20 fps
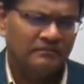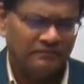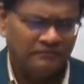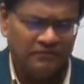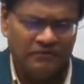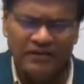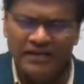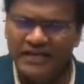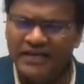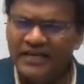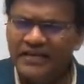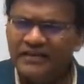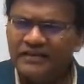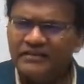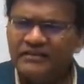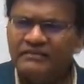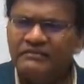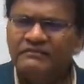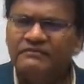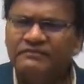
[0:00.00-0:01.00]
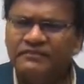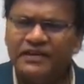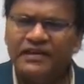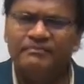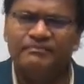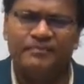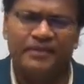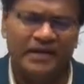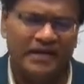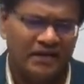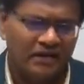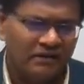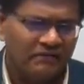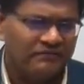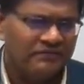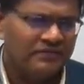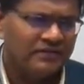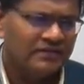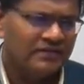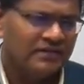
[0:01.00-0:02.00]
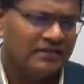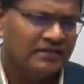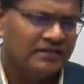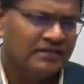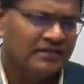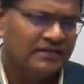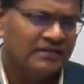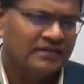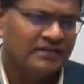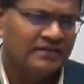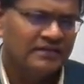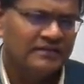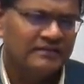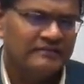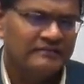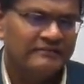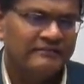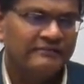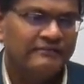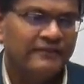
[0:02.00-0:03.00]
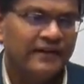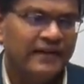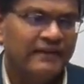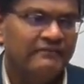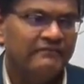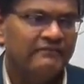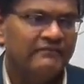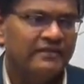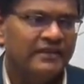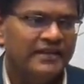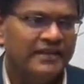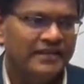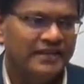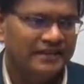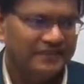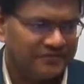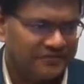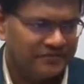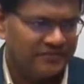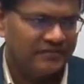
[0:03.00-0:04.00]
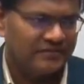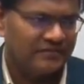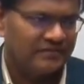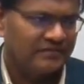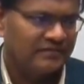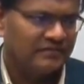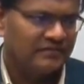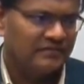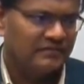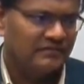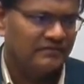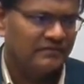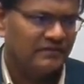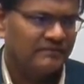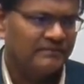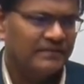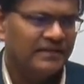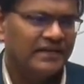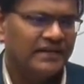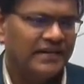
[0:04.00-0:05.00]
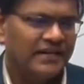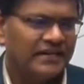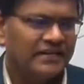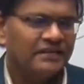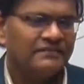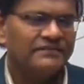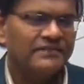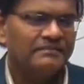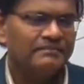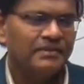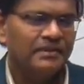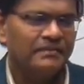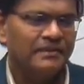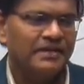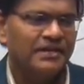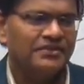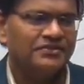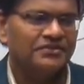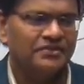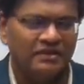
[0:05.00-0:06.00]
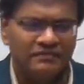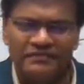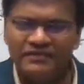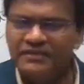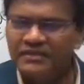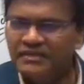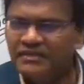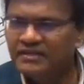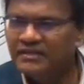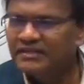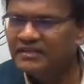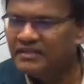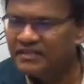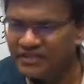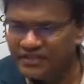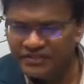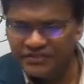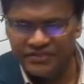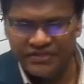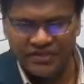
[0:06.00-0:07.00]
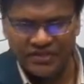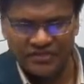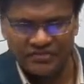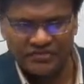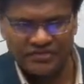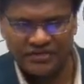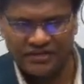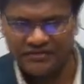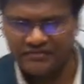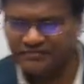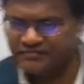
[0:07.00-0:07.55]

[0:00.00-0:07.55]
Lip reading: fully for a period of 5 years from the date of implementation of GST.